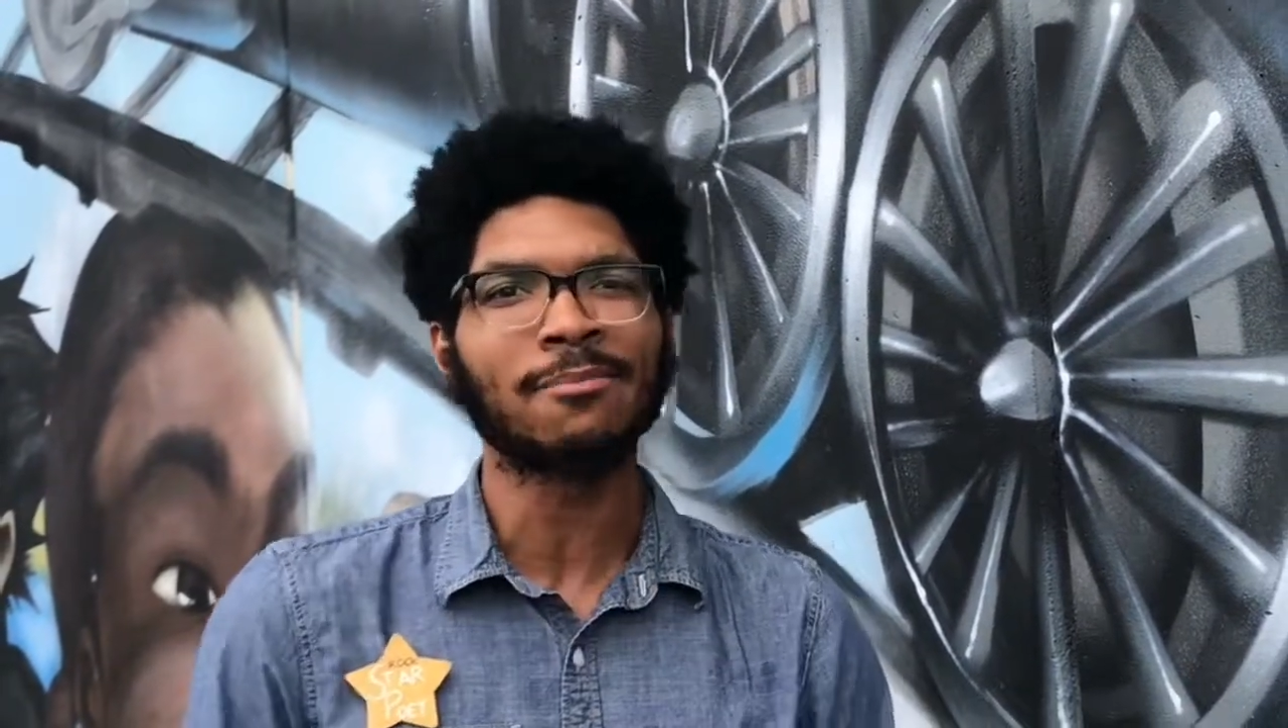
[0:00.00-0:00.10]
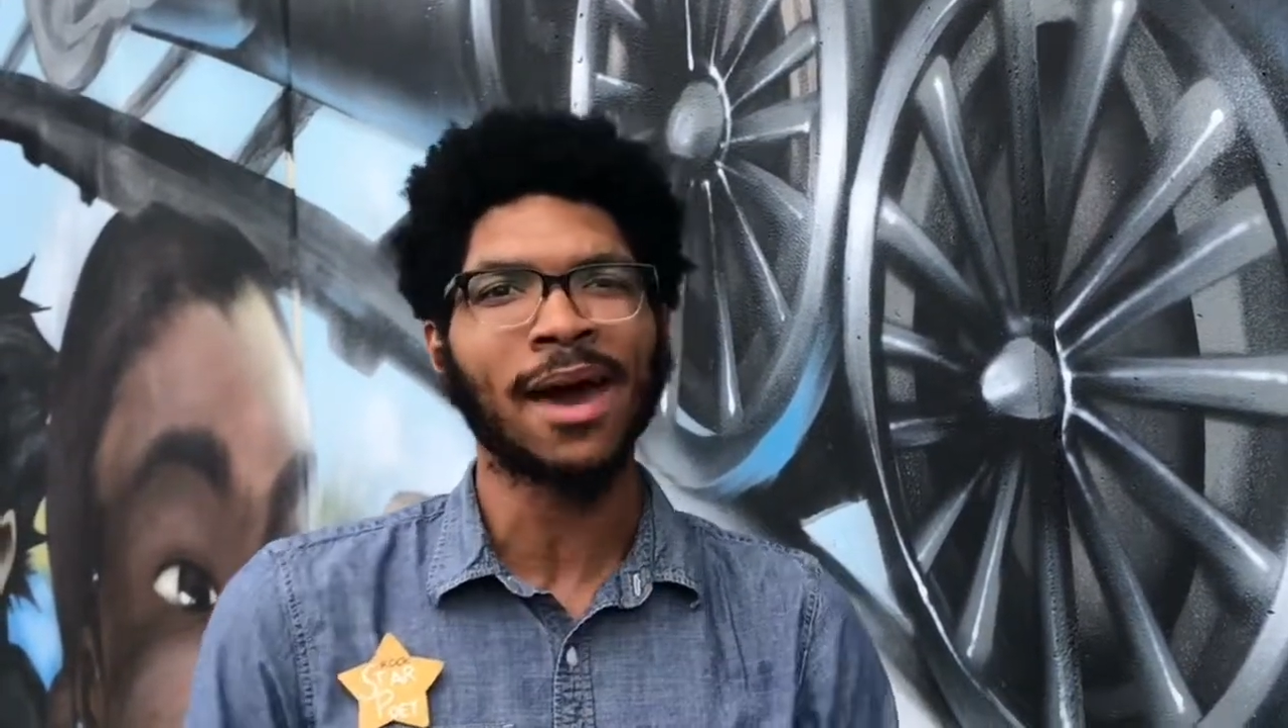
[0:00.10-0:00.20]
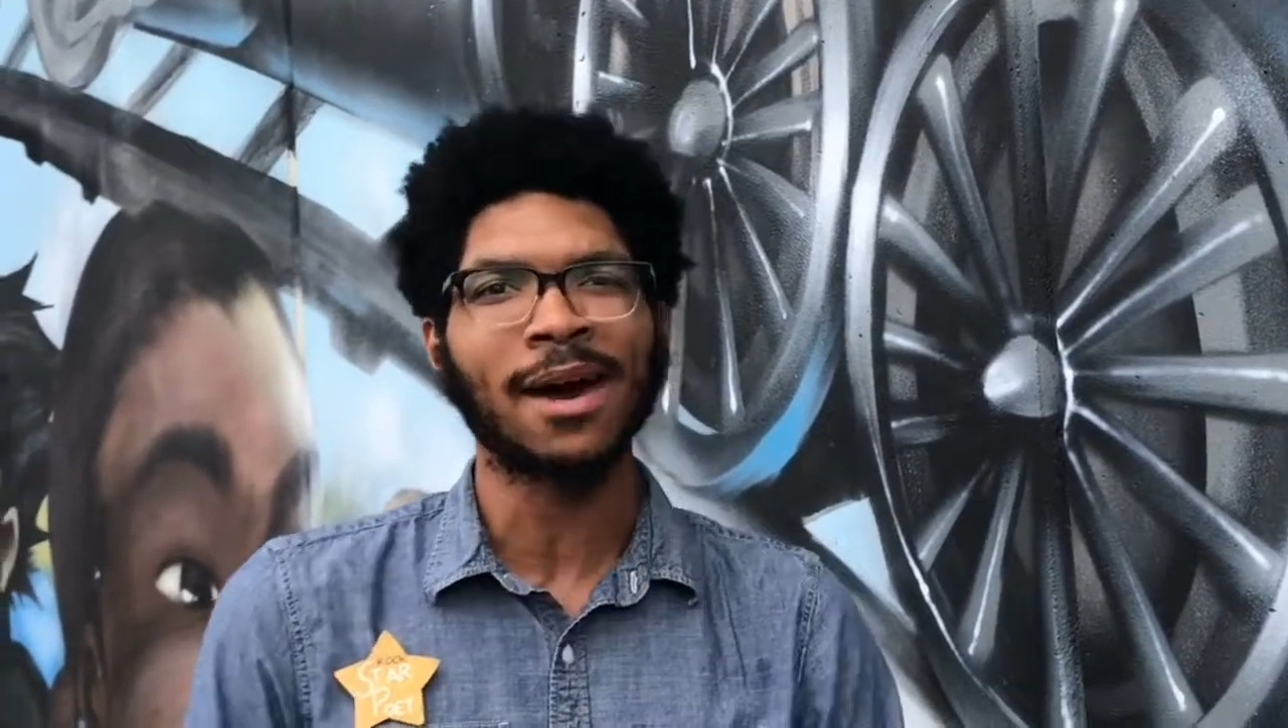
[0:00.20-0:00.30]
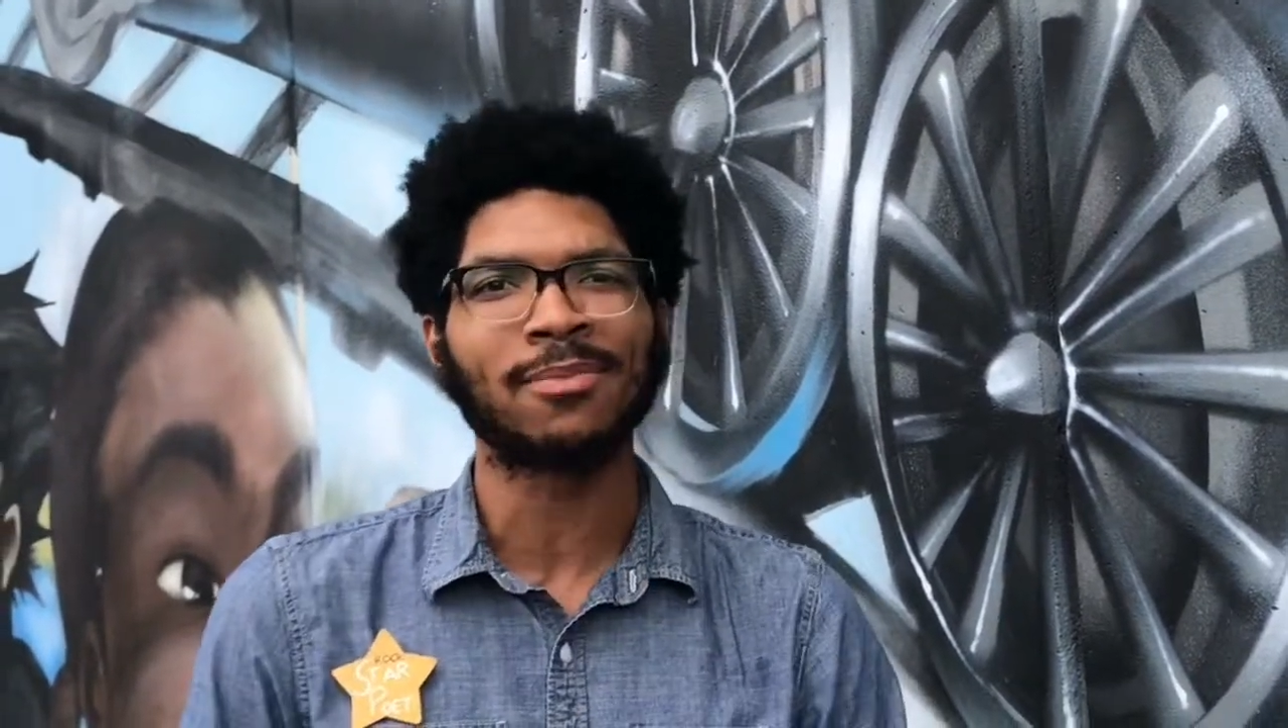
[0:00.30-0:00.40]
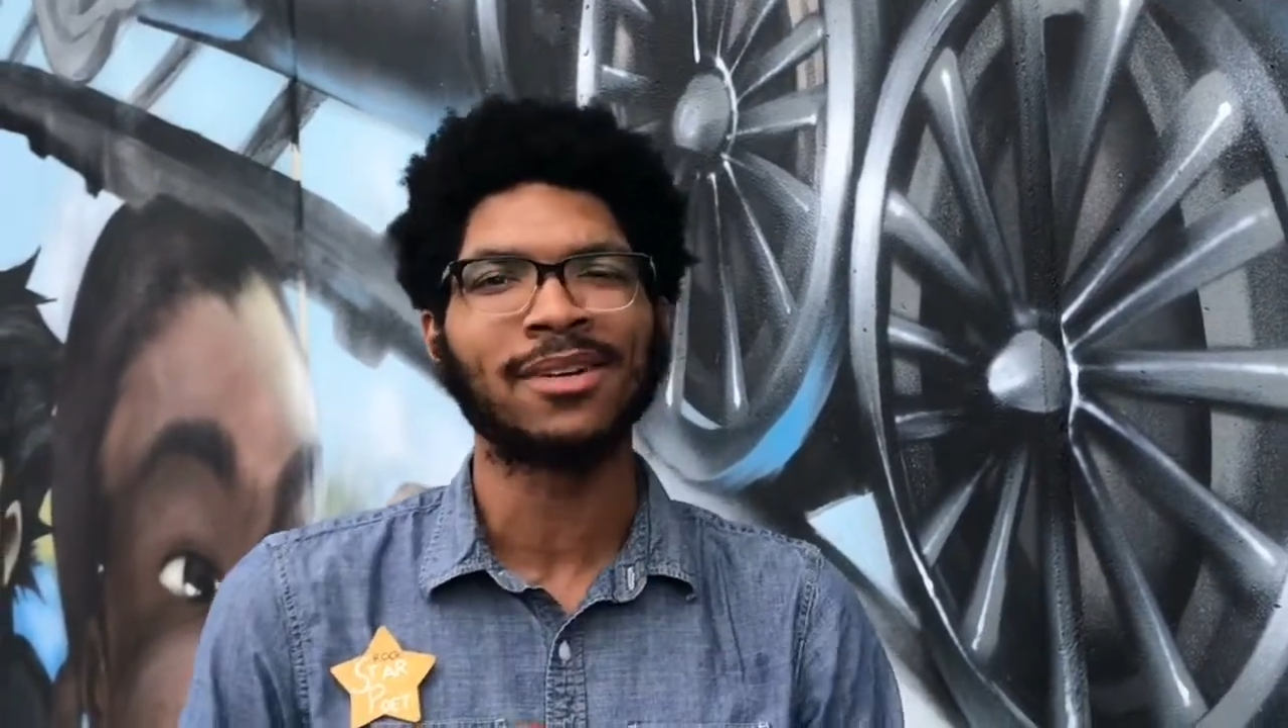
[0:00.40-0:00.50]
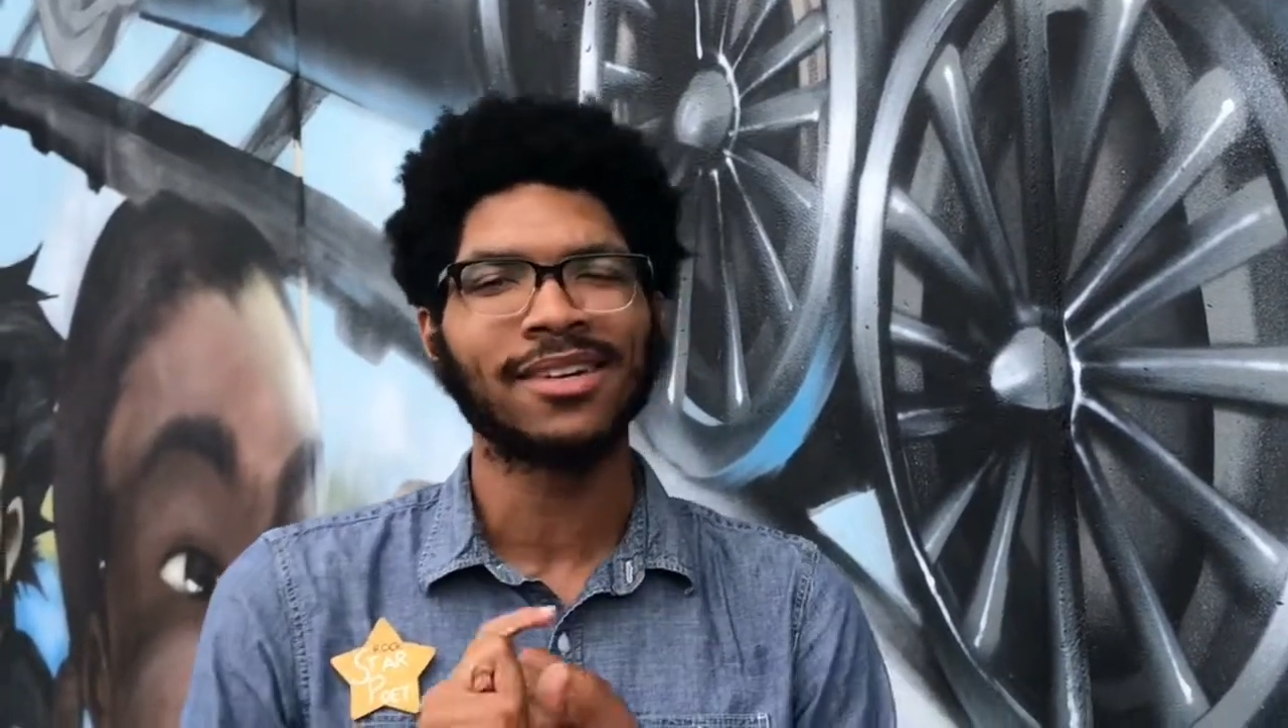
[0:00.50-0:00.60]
map.